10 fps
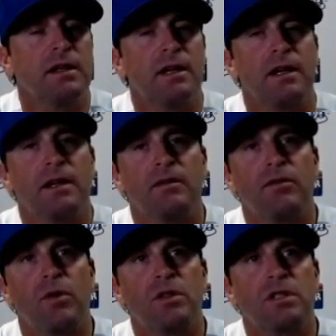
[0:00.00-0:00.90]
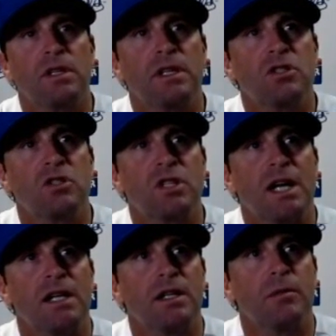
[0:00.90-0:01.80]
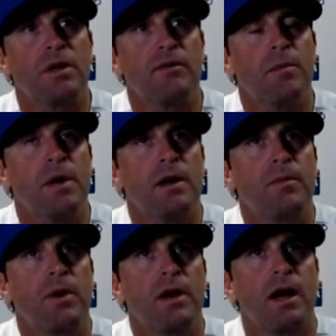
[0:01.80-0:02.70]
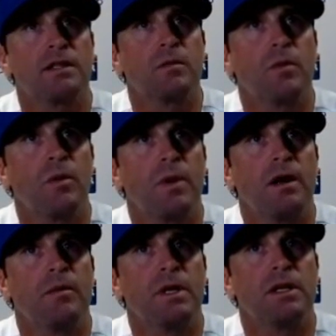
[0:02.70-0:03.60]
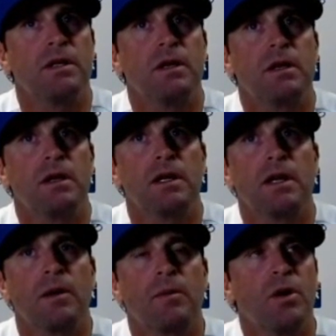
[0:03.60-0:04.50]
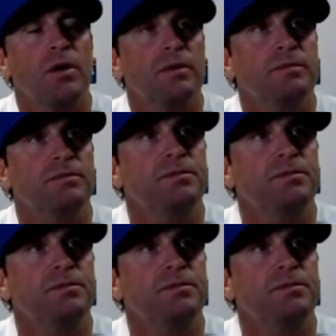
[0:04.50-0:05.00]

And fortunately, just got a little bit of a bump, caught some momentum, and kept going.